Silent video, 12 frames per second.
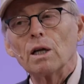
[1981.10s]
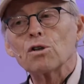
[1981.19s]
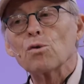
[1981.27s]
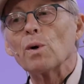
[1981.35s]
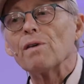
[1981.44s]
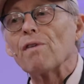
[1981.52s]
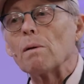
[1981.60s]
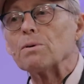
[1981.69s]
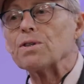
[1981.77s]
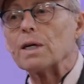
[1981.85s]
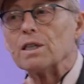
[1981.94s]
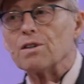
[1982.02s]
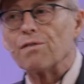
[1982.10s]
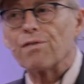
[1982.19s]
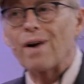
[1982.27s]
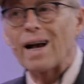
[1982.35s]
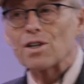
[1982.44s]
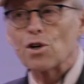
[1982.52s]
The other 25%, it's a
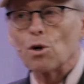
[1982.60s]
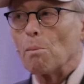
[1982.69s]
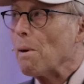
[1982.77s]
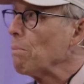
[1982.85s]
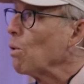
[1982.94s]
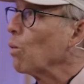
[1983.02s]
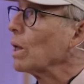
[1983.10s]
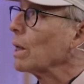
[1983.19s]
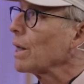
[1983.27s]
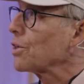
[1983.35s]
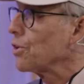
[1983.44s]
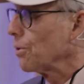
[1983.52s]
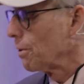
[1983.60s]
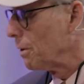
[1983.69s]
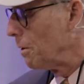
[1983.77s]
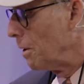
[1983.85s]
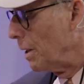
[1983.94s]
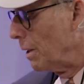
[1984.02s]
fraction or maybe one lecture.
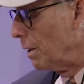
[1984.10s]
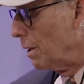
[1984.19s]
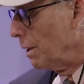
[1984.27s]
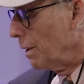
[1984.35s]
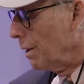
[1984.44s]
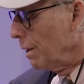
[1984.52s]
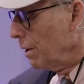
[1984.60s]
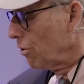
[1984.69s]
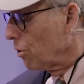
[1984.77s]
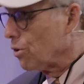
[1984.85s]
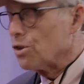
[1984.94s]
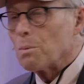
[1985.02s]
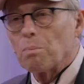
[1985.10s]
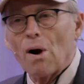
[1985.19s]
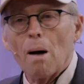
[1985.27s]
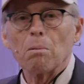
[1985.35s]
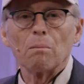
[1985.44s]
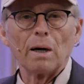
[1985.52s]
So there's a
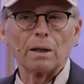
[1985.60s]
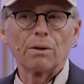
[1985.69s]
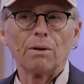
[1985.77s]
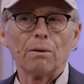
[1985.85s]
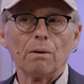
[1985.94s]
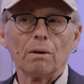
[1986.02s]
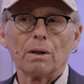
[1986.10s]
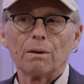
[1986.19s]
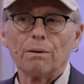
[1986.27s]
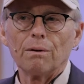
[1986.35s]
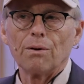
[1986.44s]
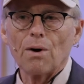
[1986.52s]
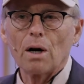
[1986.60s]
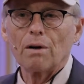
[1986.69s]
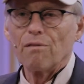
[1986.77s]
problem out there that they're not